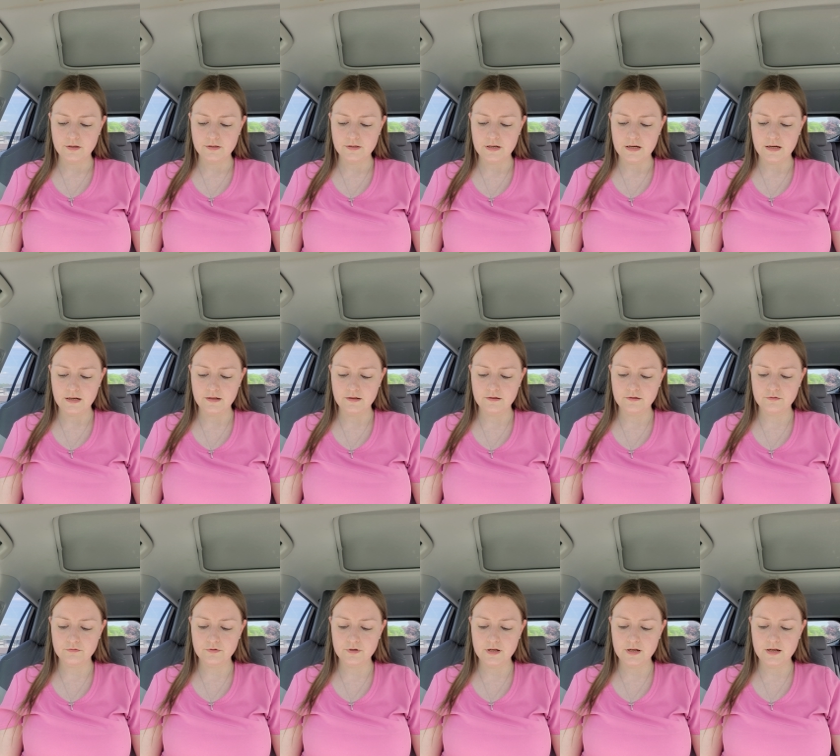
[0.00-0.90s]
day
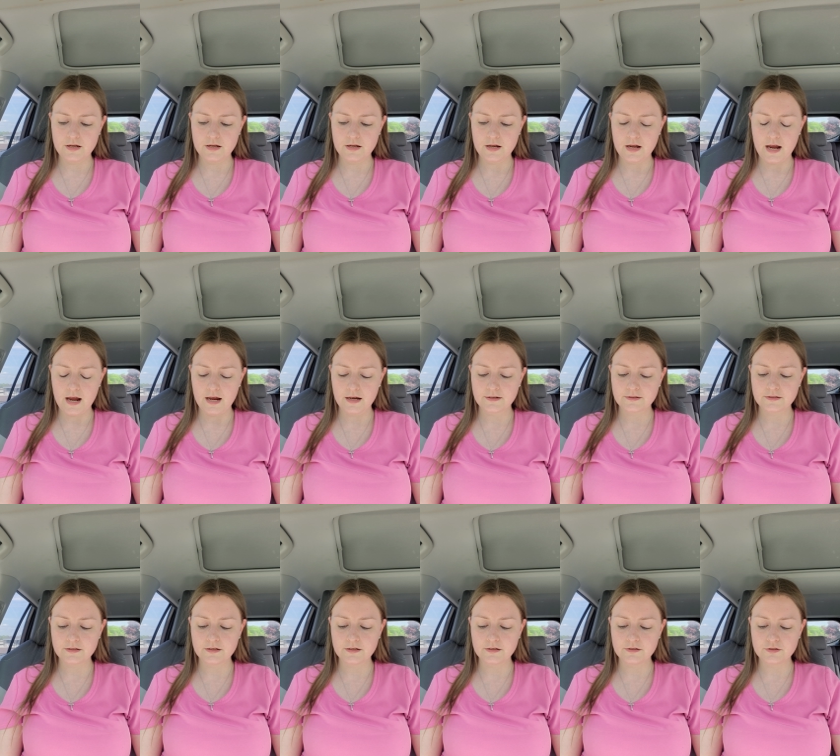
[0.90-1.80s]
3,
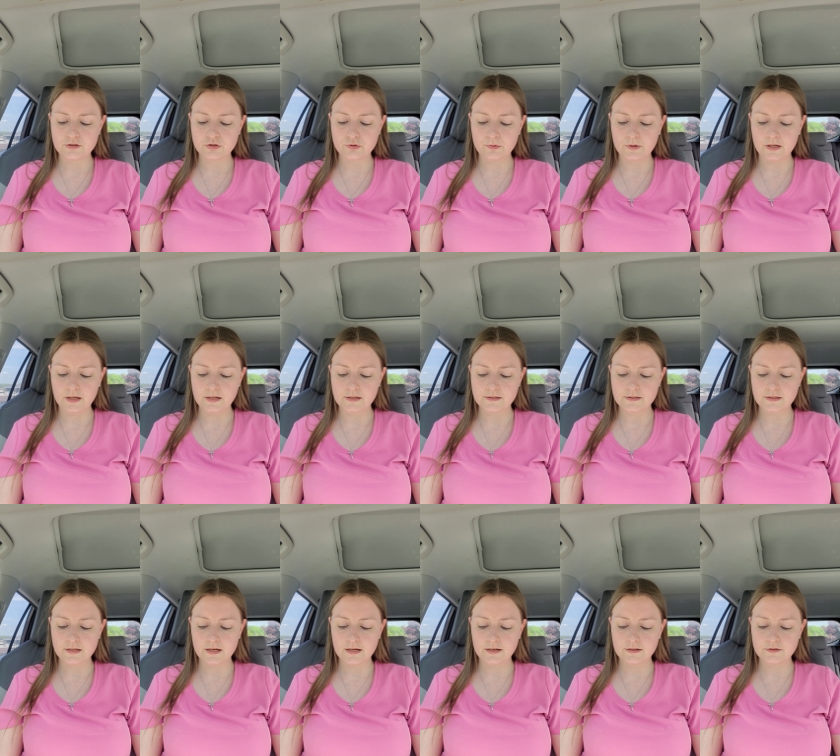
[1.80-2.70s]
Exodus
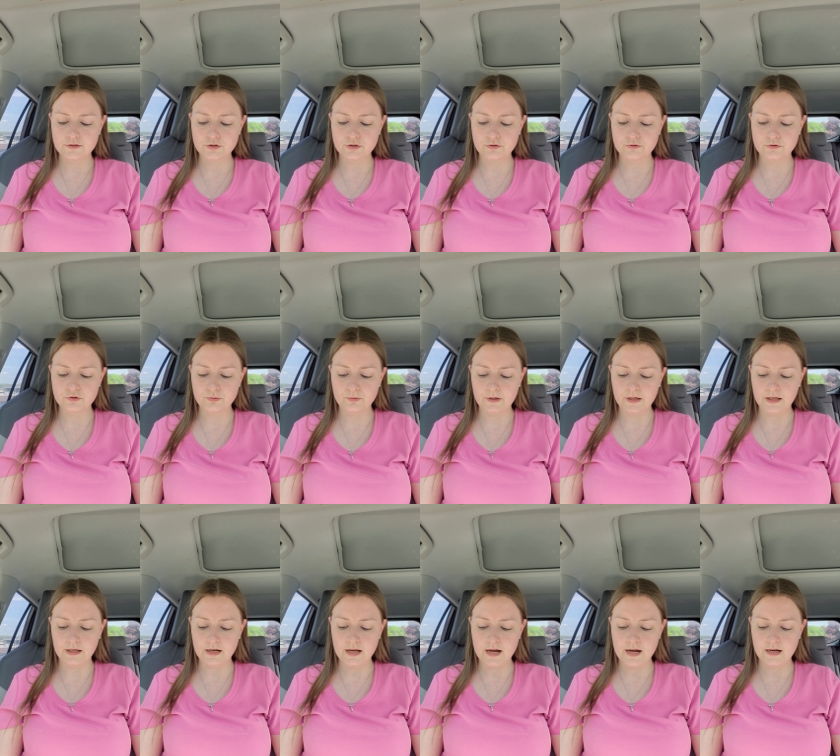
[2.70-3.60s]
26 through
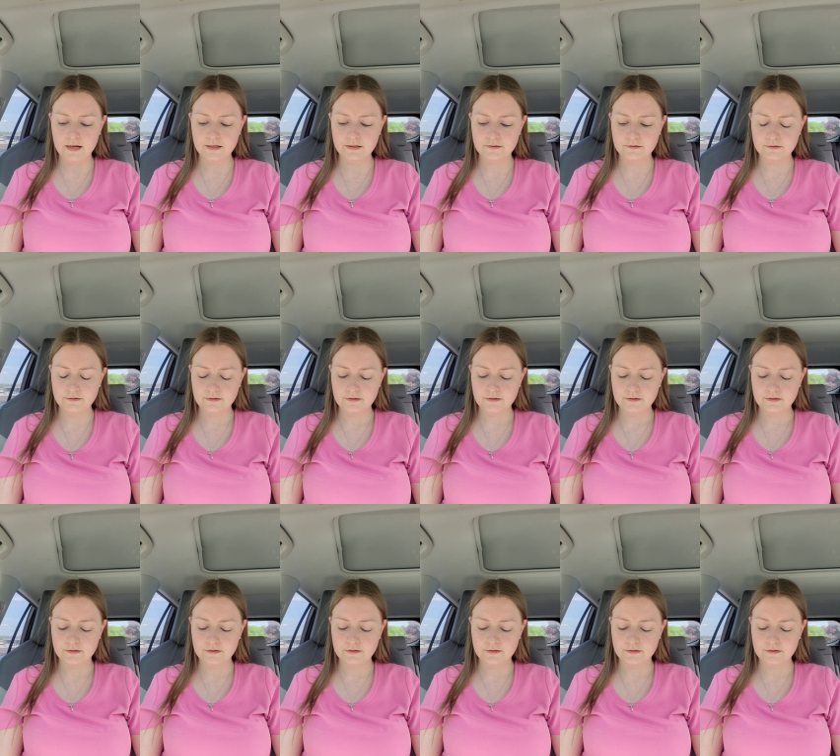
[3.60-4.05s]
29,